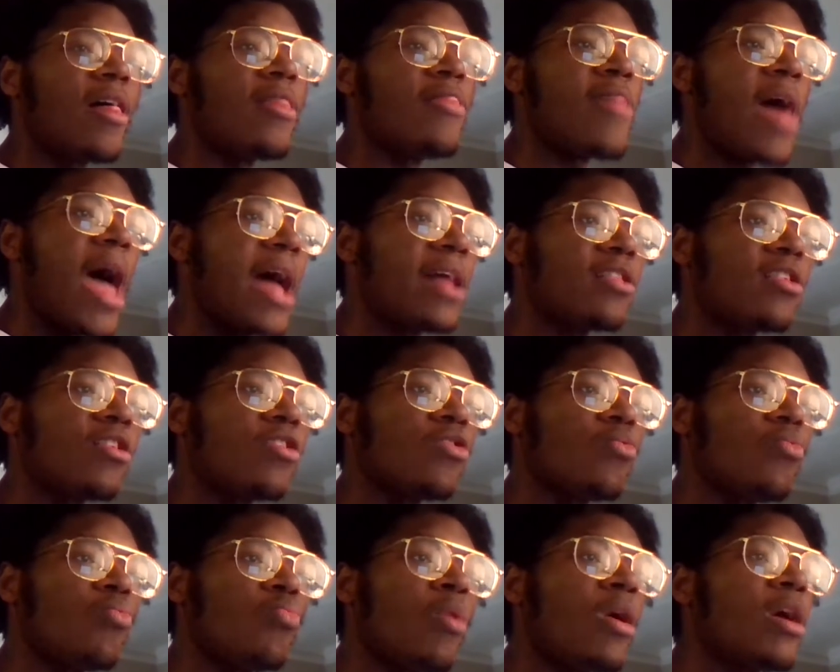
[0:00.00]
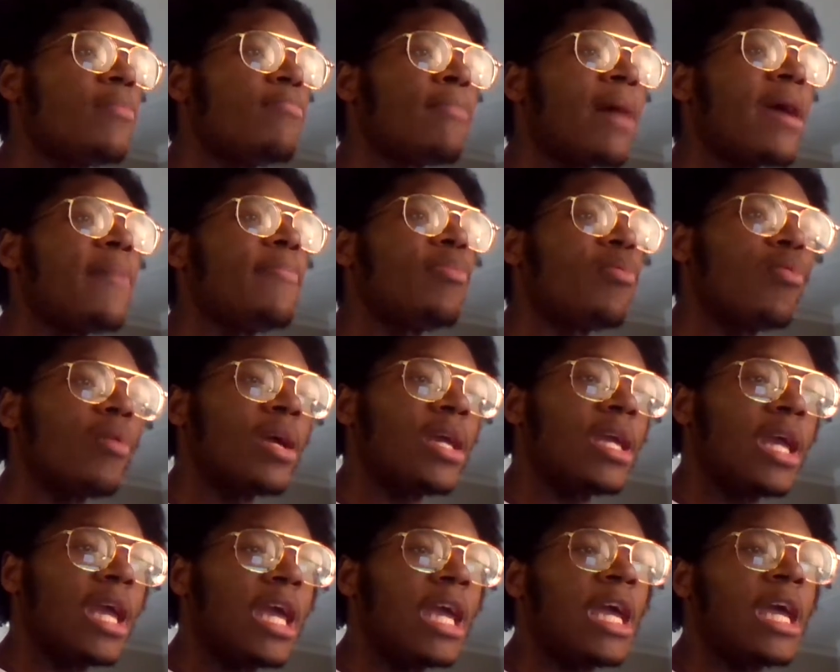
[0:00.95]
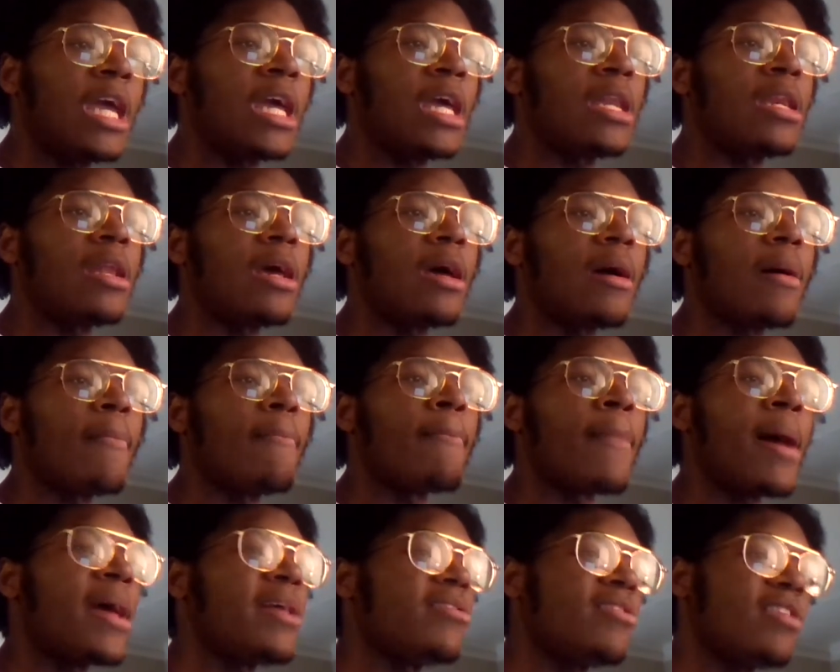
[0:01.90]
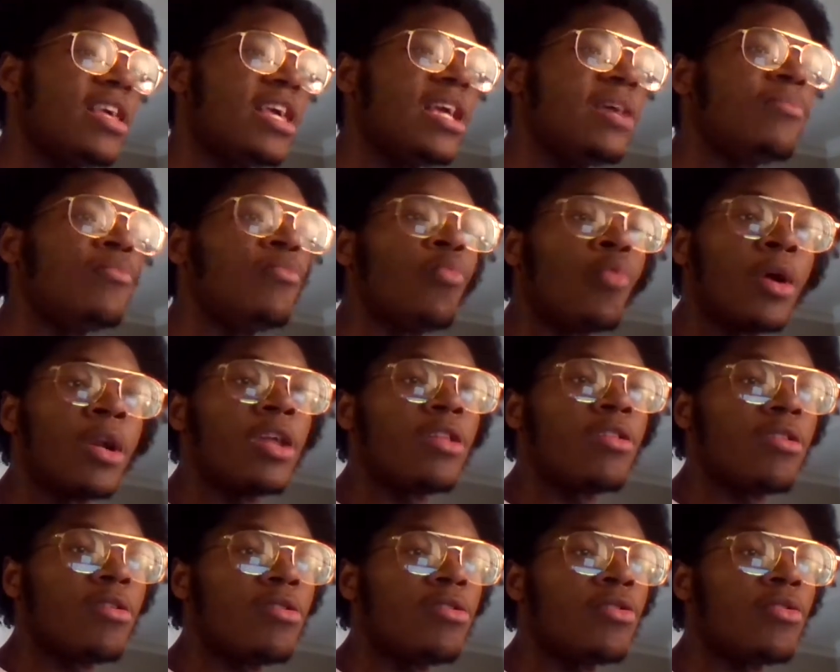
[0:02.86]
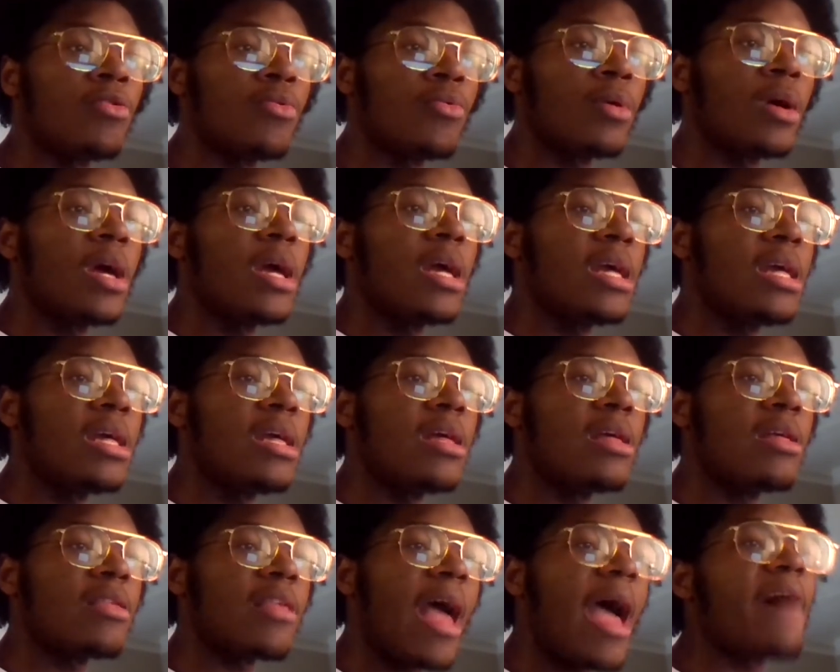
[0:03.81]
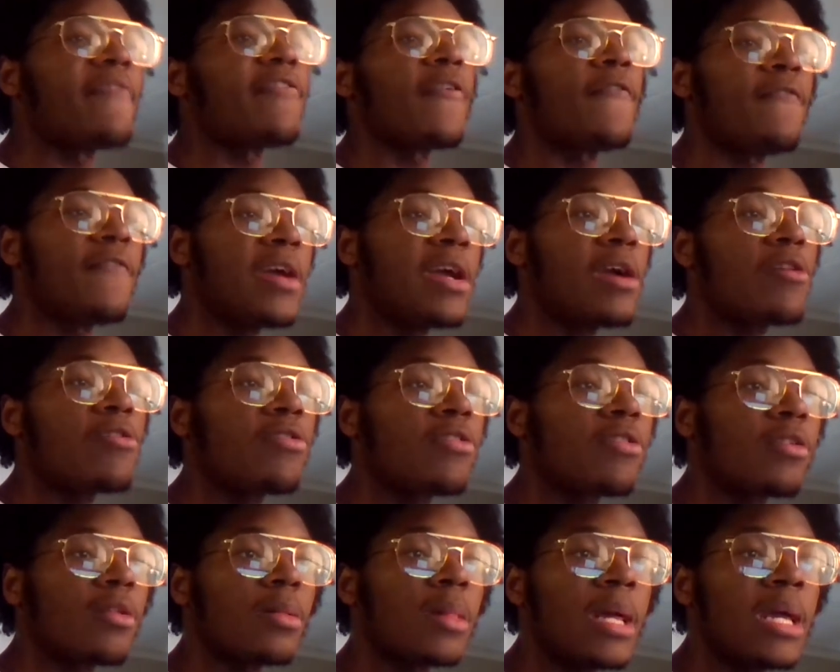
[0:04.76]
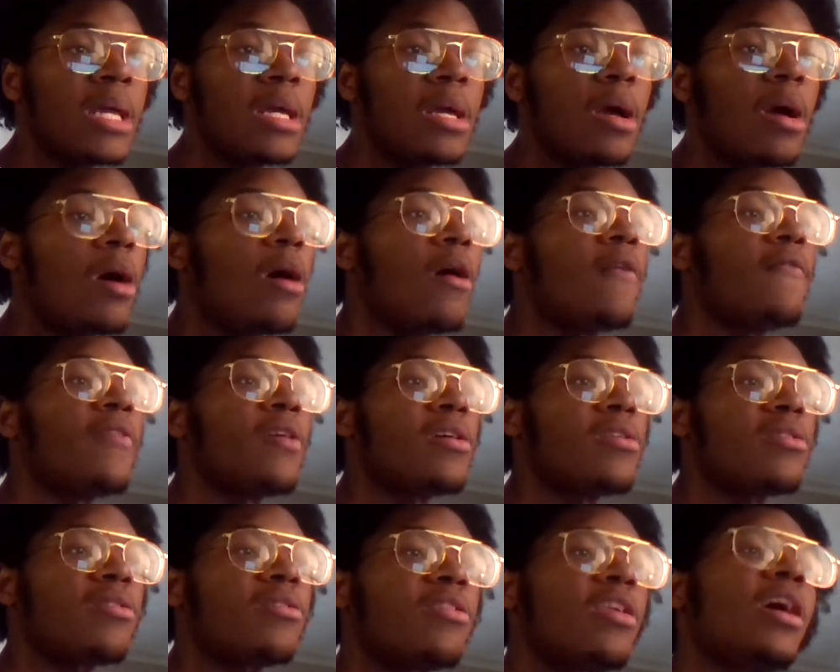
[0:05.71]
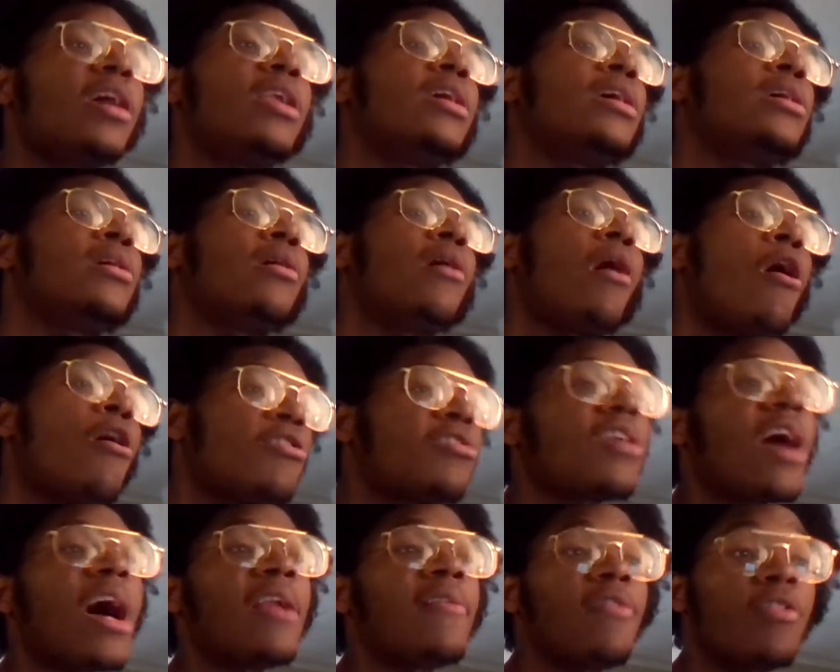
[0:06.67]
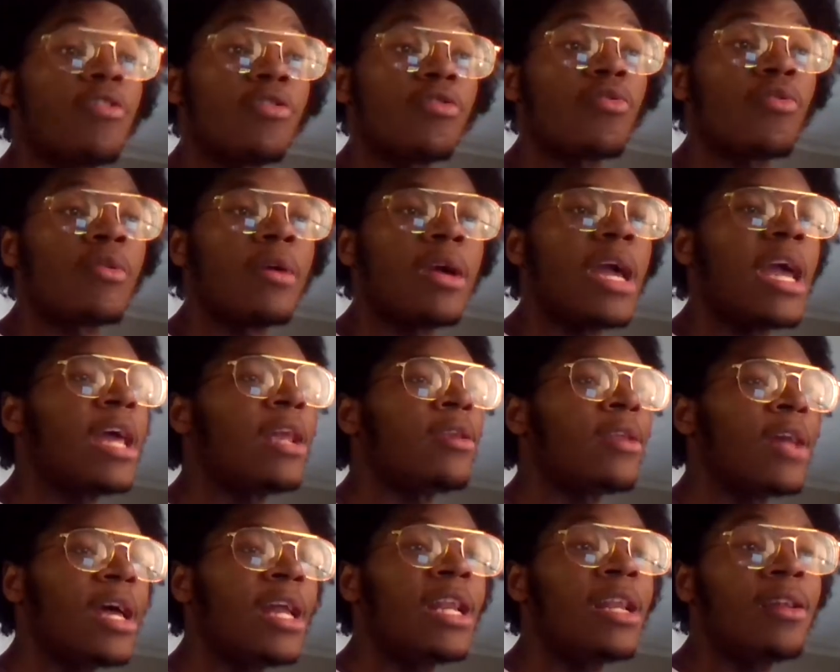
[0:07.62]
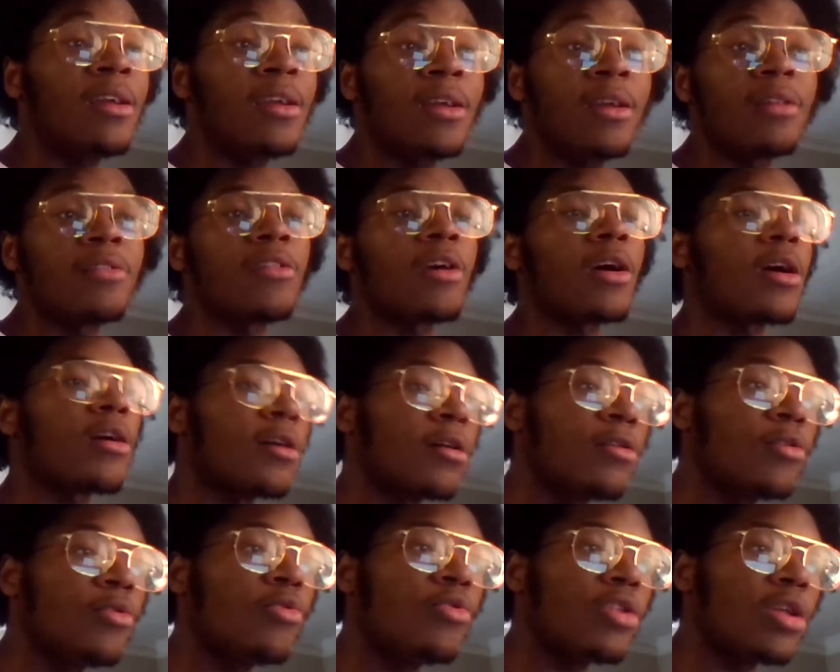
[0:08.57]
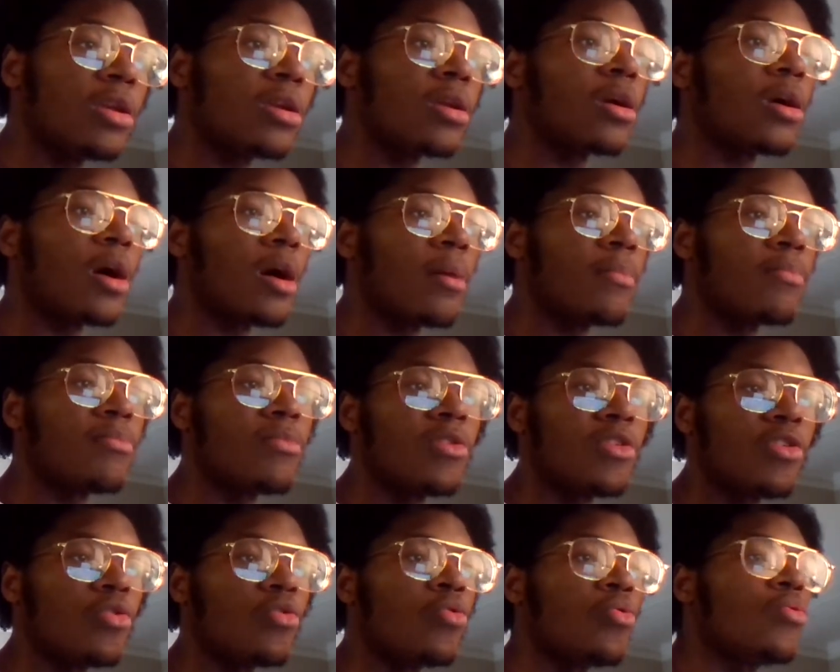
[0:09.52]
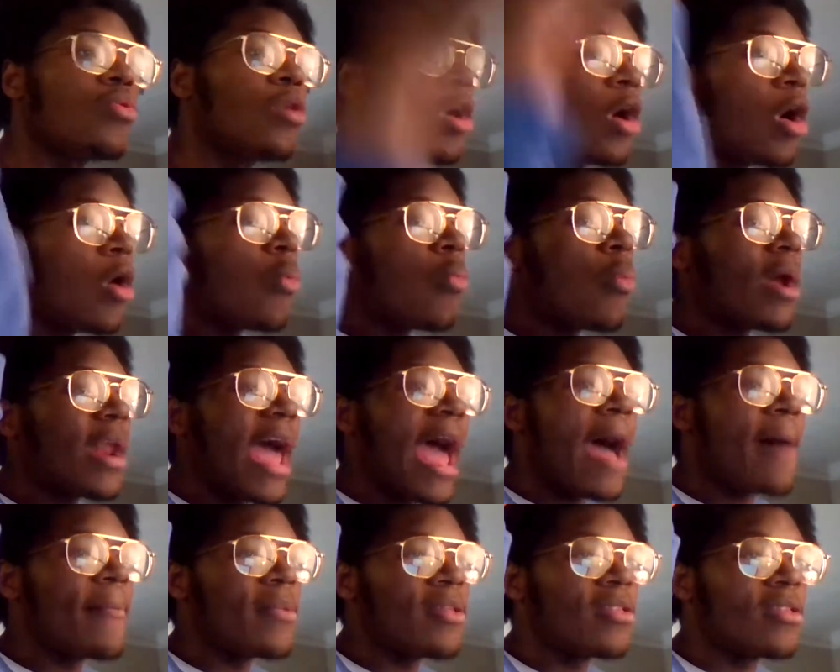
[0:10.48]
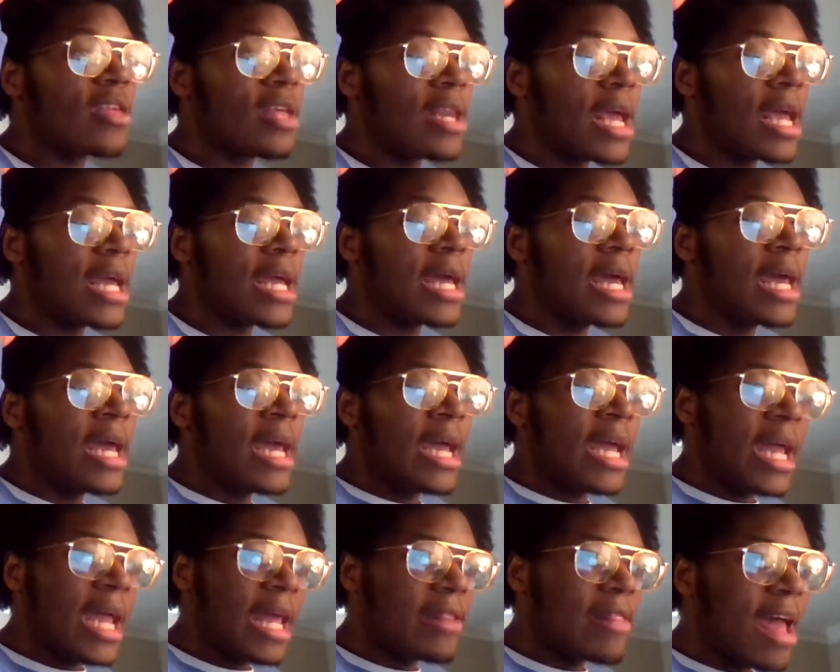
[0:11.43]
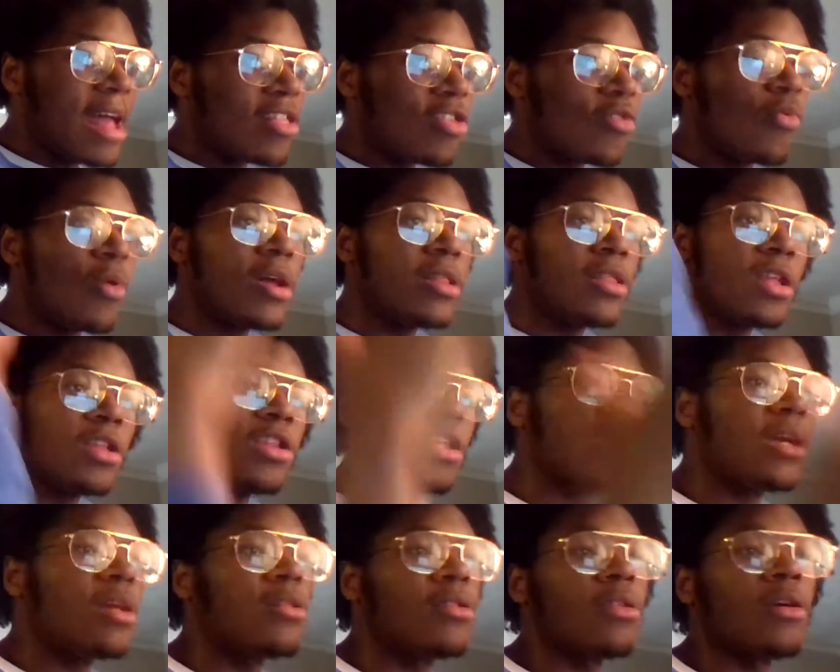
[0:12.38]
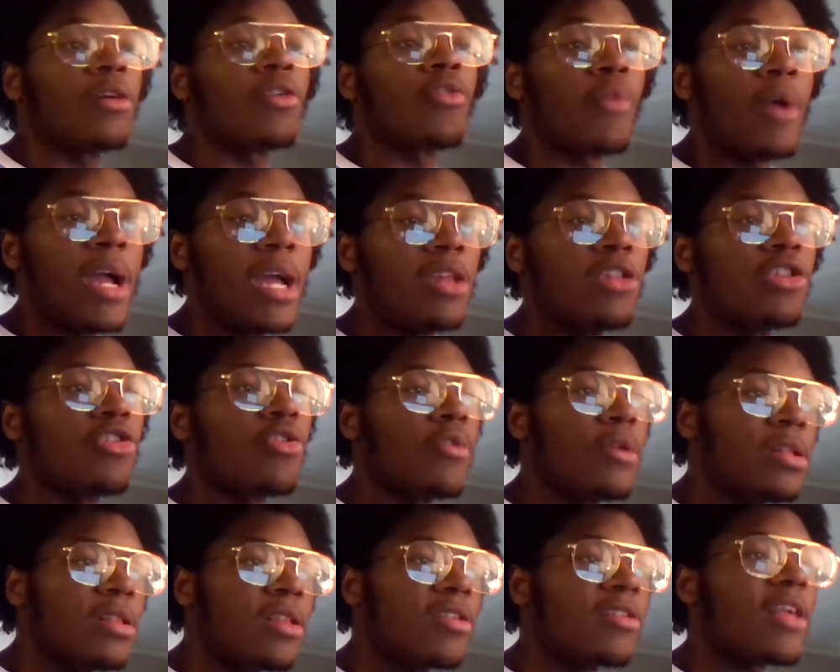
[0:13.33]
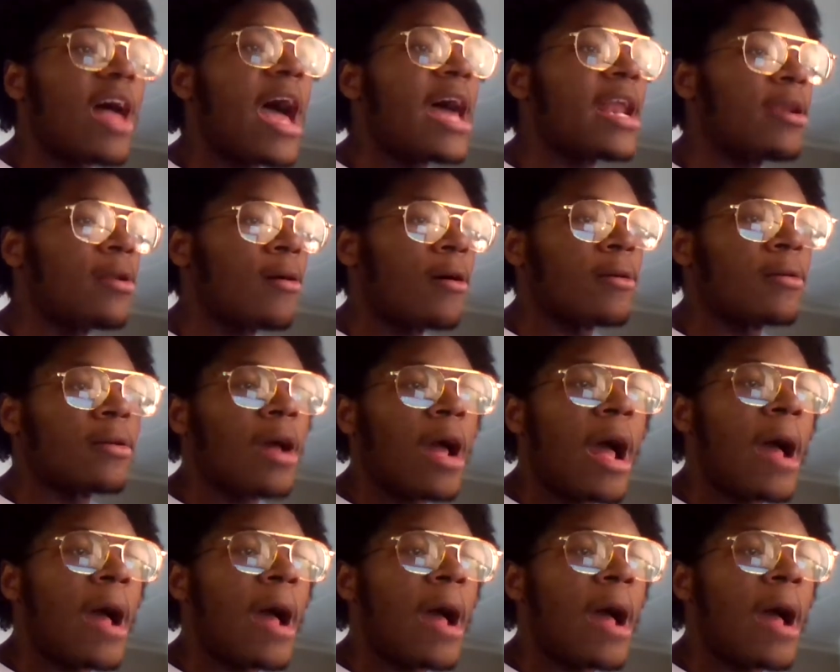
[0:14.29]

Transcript: That's what my point and my team wanted to do, is have a fair slate of us telling our side of the story and letting the conclusion come to what happened today. And that's what the grand jury decided on.